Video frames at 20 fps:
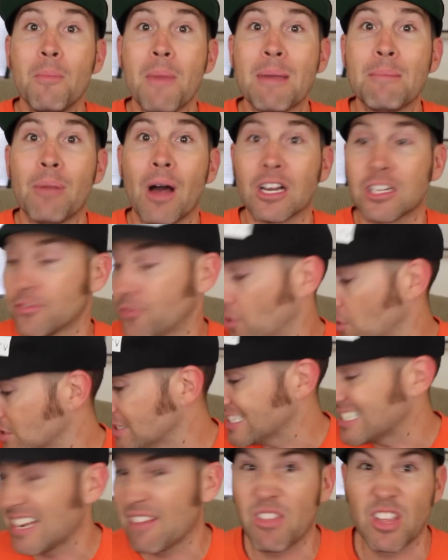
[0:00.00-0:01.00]
the main box
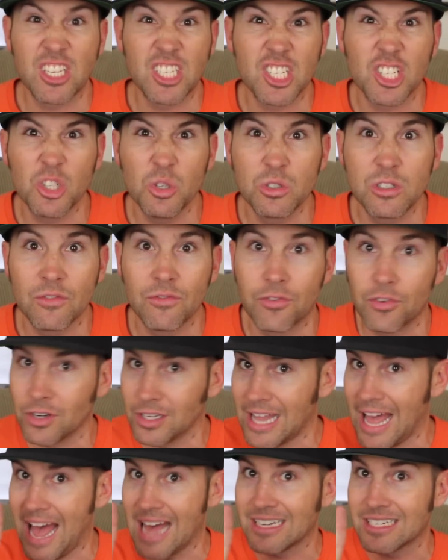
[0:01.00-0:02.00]
first and save the exclusive for
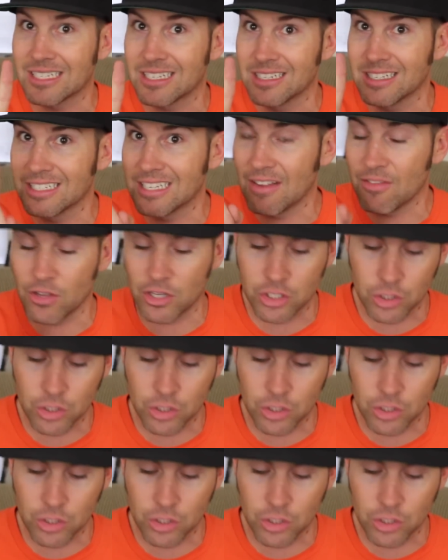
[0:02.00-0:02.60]
last. Save the